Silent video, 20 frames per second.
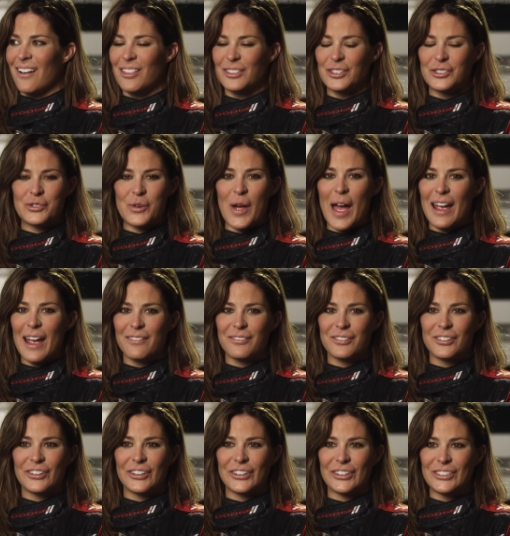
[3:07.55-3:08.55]
all the
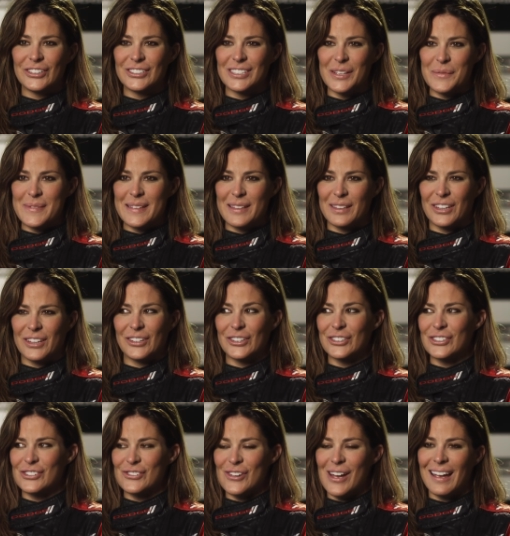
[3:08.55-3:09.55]
drivers, I mean,
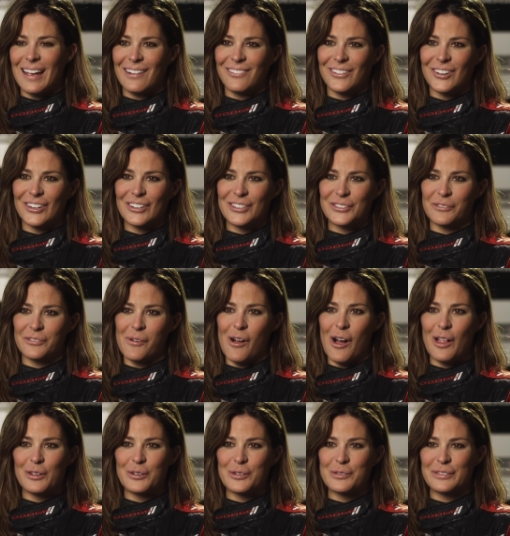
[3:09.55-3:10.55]
good drivers from
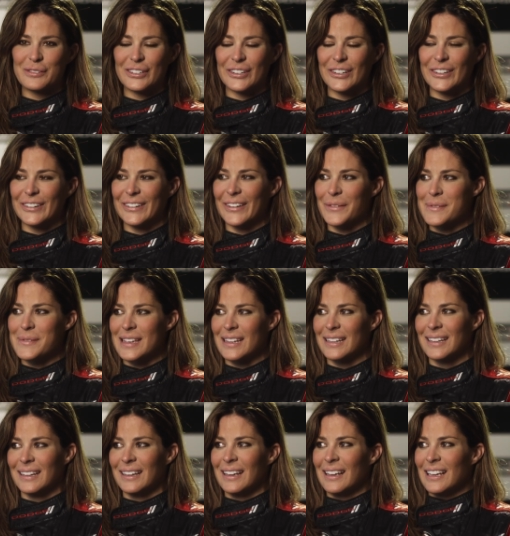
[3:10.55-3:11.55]
all over. I
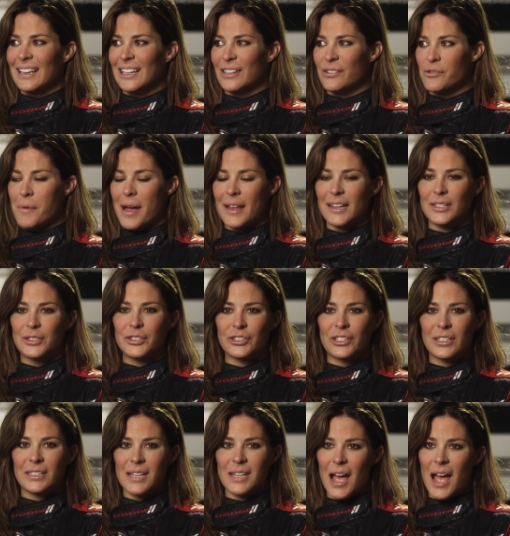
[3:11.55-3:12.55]
mean, everybody
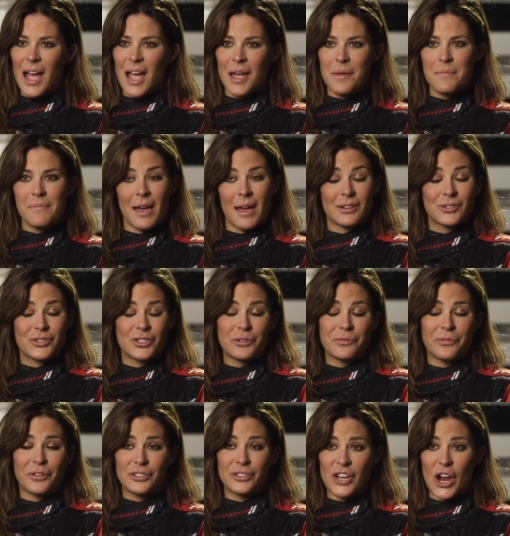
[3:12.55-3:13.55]
took the time.
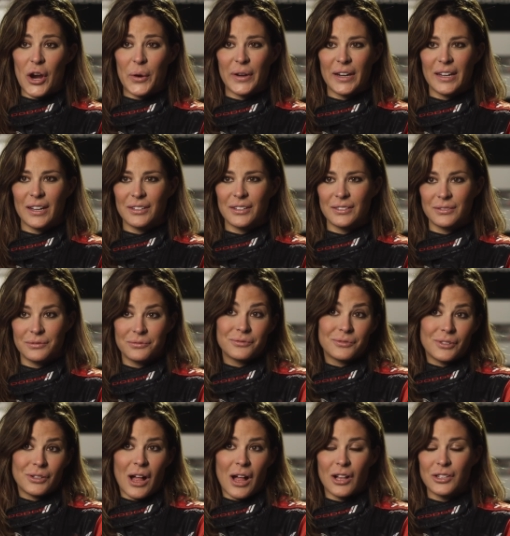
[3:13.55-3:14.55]
actually, for charity
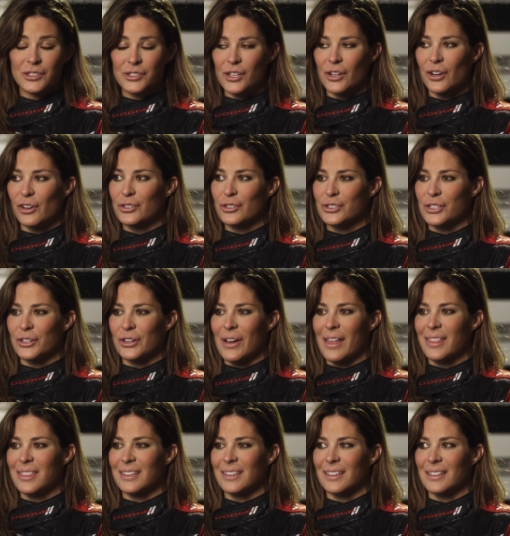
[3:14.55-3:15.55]
also, so
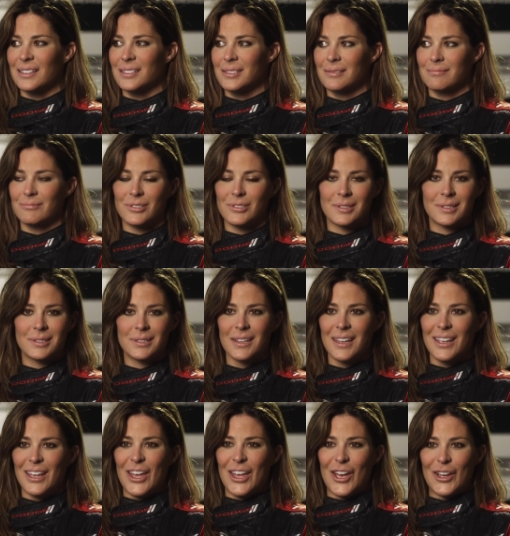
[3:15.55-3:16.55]
I think it's just
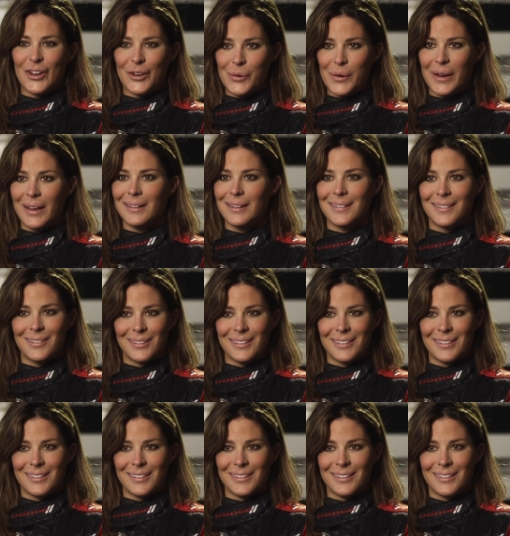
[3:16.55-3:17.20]
a great